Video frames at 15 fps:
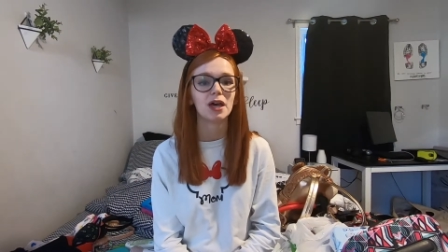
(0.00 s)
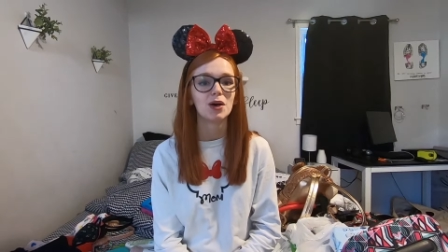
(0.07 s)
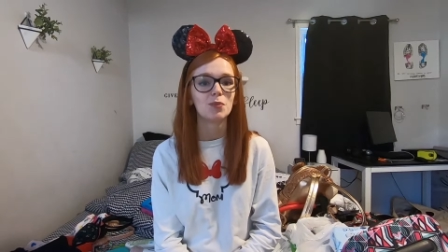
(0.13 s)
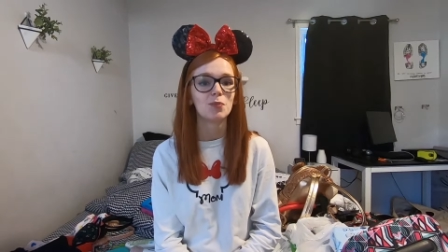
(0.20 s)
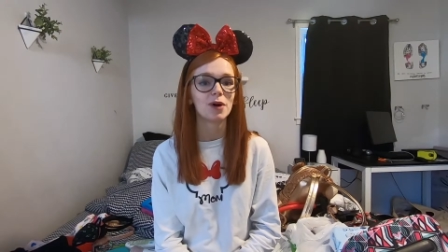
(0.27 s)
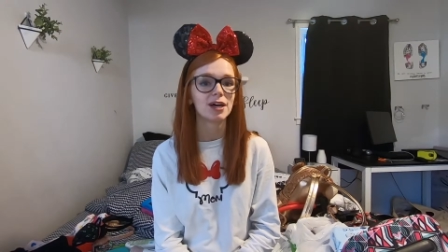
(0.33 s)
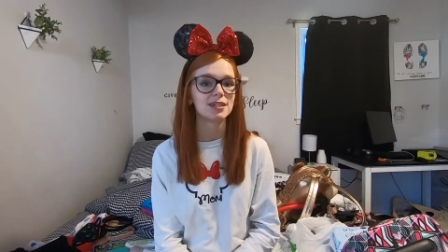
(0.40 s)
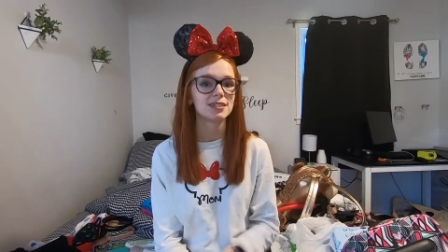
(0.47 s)

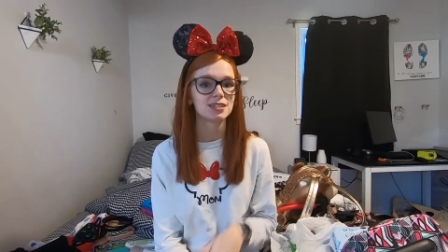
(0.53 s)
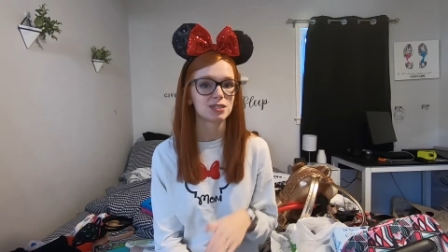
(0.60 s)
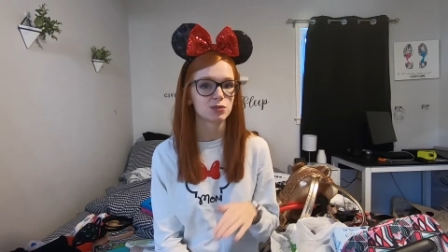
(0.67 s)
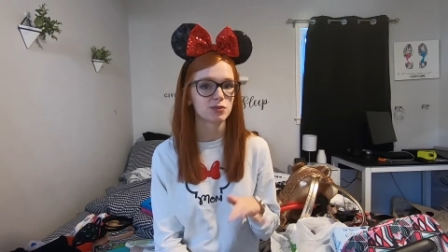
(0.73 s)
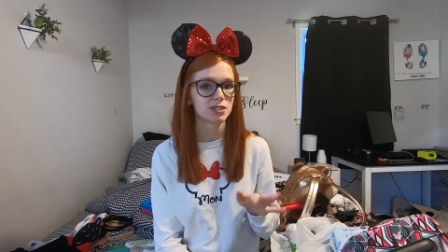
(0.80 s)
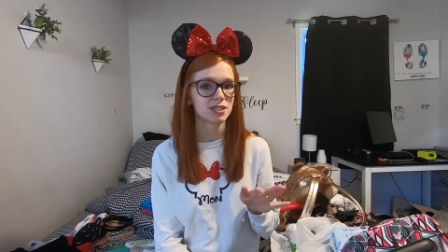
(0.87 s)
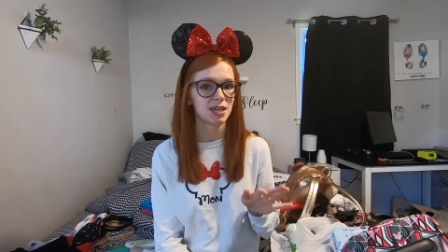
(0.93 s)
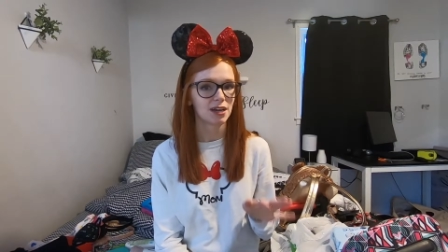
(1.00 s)
But since
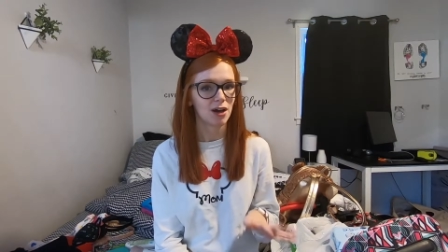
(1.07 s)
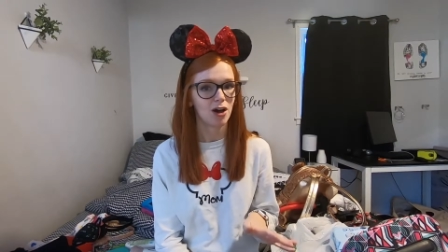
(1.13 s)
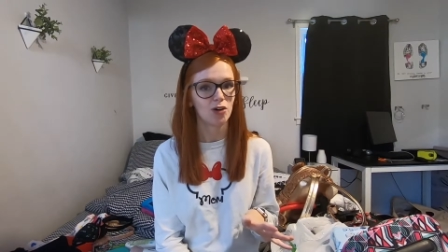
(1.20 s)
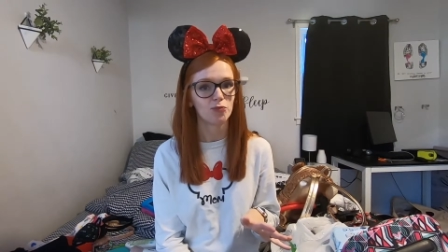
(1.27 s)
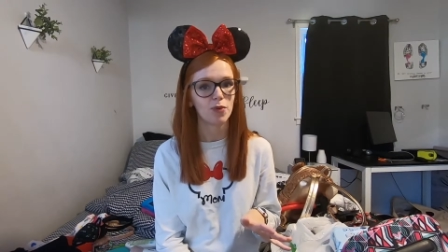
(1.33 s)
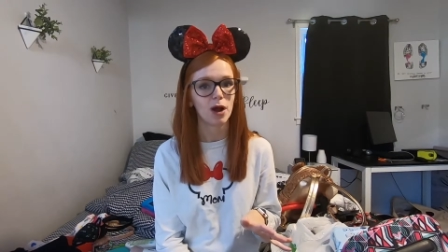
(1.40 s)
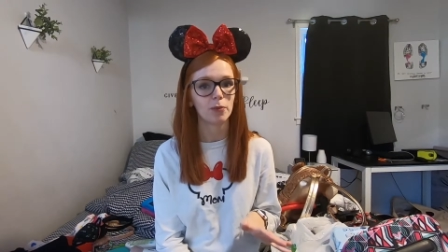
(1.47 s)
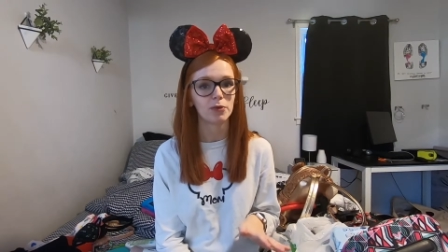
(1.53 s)
we're staying
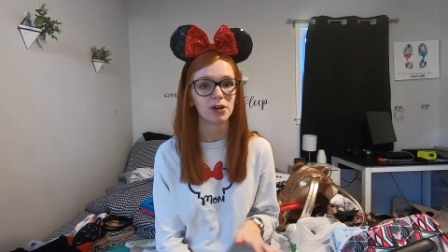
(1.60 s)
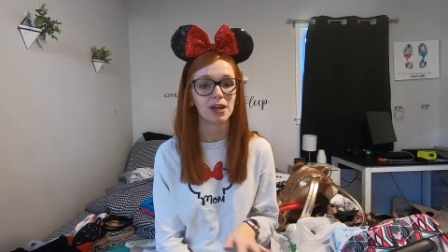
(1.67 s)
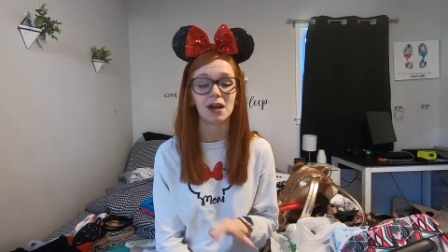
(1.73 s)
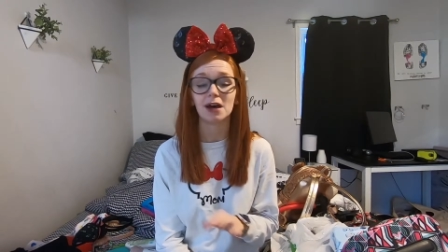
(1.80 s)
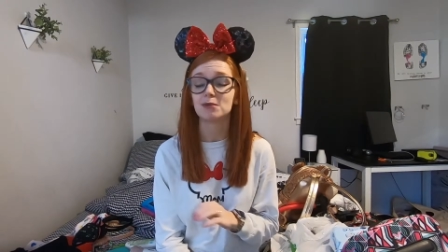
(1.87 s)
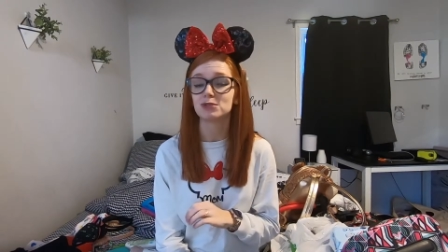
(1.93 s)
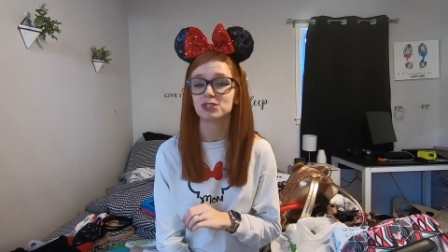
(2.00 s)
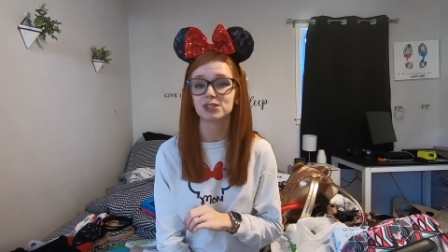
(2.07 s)
off property,
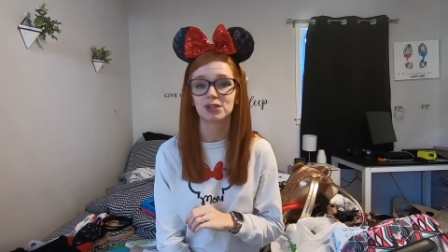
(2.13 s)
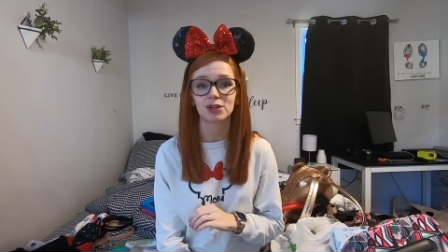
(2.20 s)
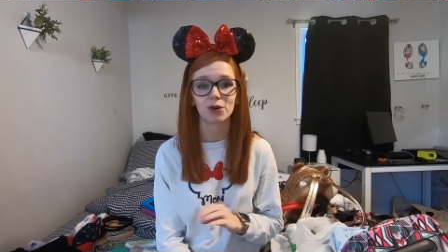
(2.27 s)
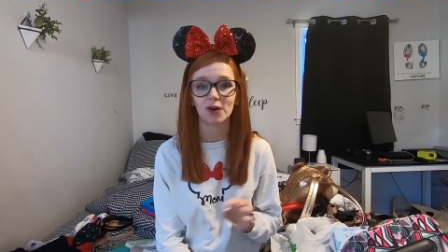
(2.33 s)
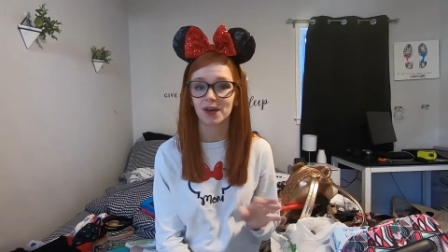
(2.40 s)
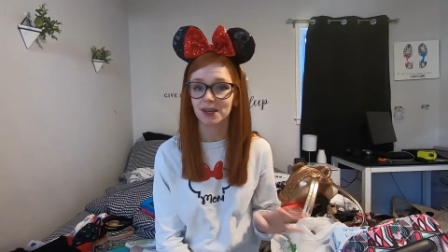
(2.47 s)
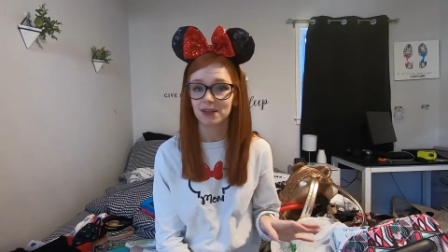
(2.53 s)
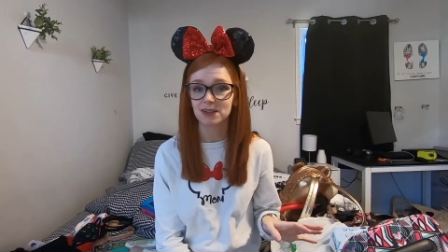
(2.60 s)
I'm just going to go
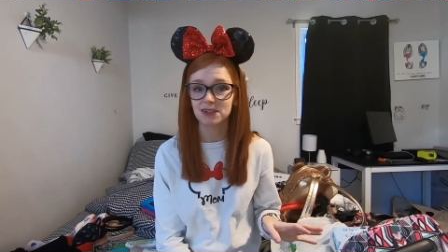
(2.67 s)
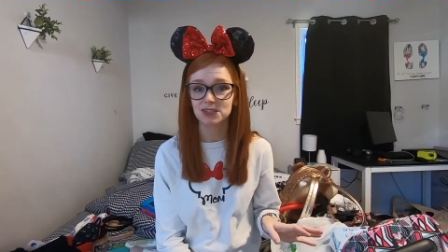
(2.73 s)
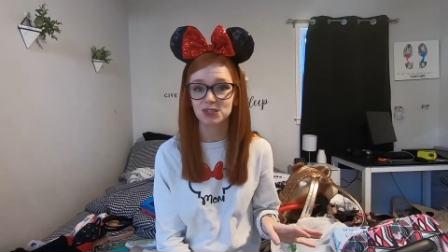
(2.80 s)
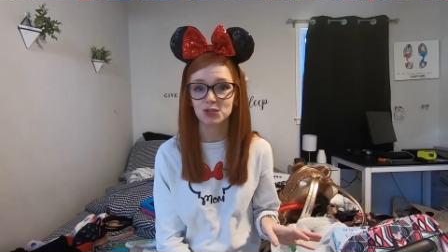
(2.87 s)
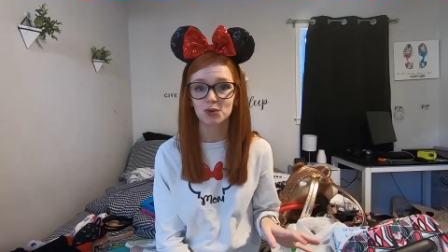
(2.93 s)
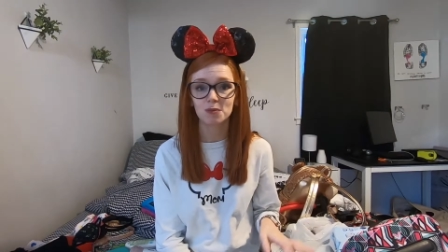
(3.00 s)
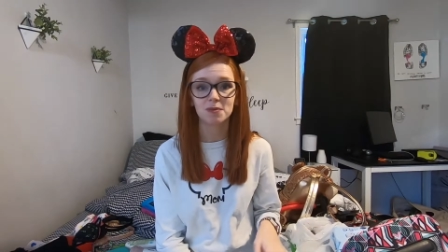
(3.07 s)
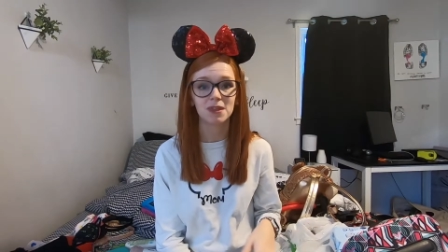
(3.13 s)
ahead and
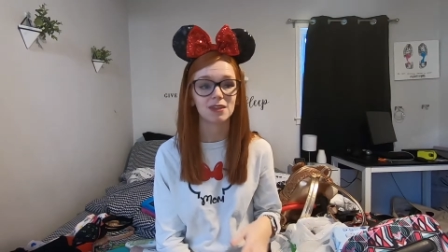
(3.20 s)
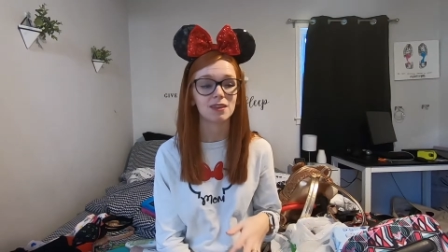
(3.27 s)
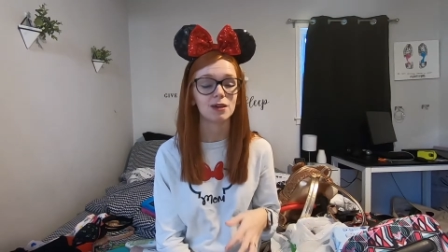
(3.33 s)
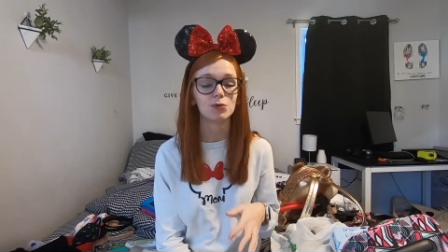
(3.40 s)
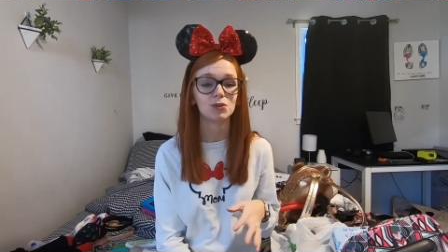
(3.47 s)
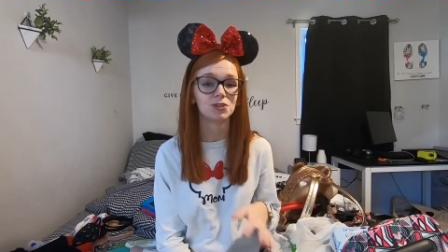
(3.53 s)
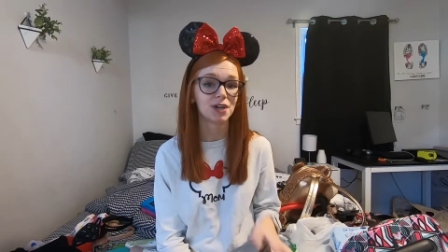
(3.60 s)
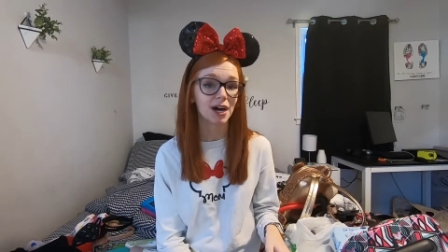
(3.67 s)
assume that they
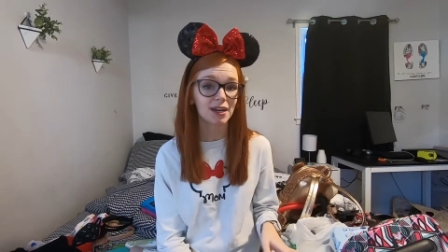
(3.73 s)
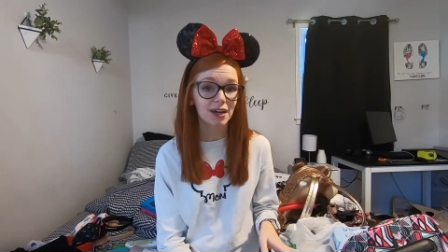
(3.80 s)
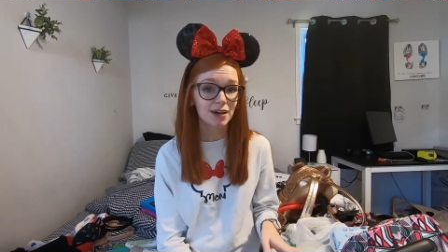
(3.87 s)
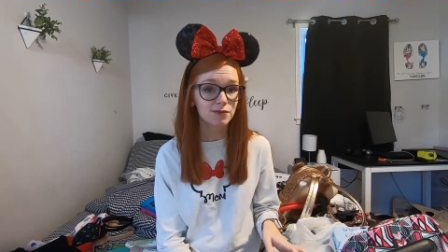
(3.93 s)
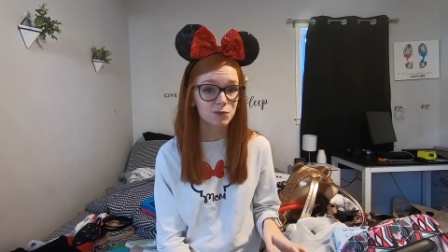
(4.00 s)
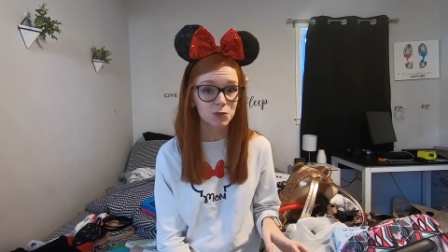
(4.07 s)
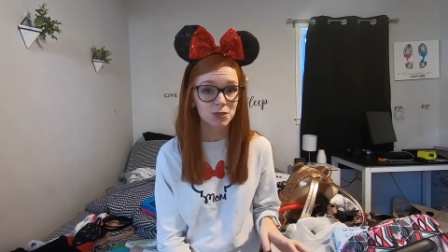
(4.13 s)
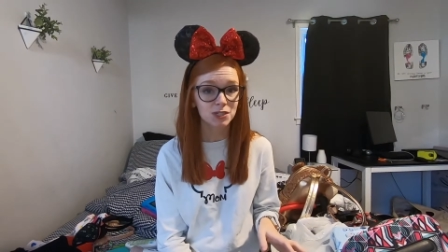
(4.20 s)
will not
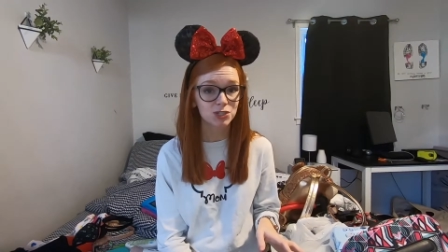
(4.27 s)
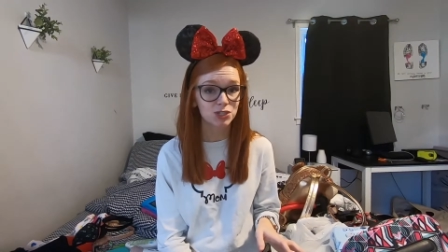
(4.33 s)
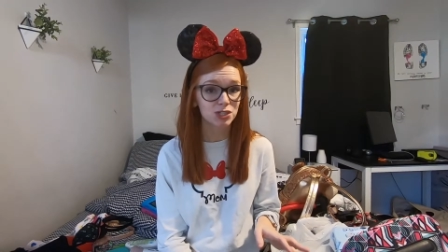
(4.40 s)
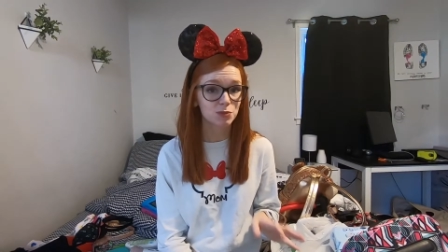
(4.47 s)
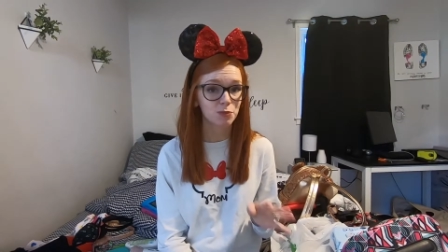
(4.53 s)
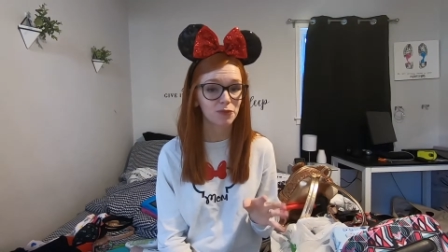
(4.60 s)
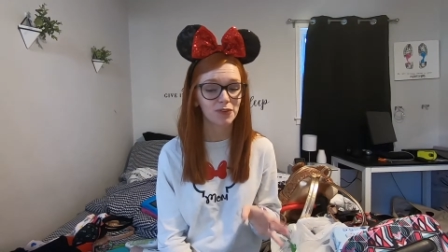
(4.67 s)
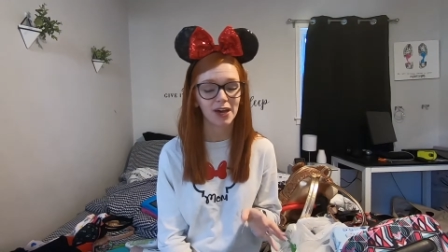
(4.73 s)
have
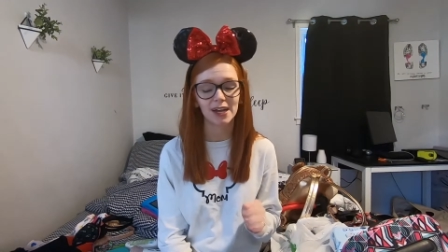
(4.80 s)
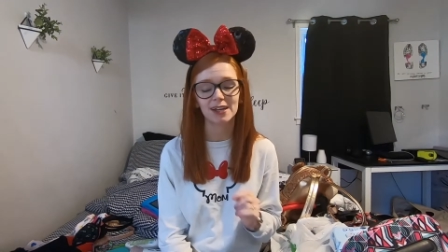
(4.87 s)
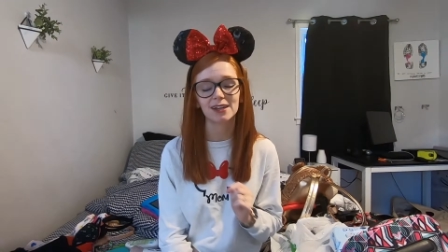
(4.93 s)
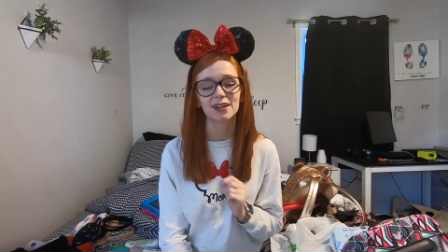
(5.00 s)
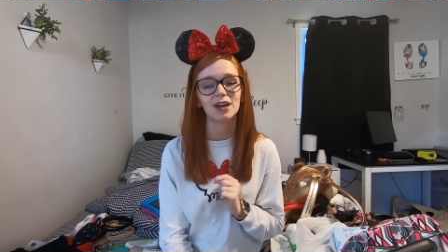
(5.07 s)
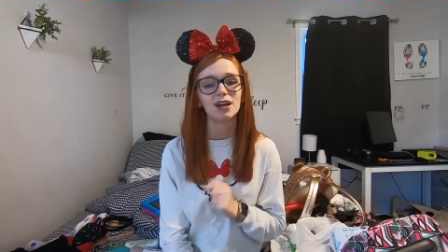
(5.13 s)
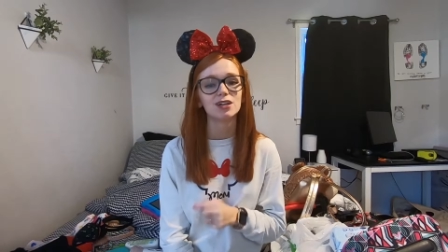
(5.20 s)
toiletries provided.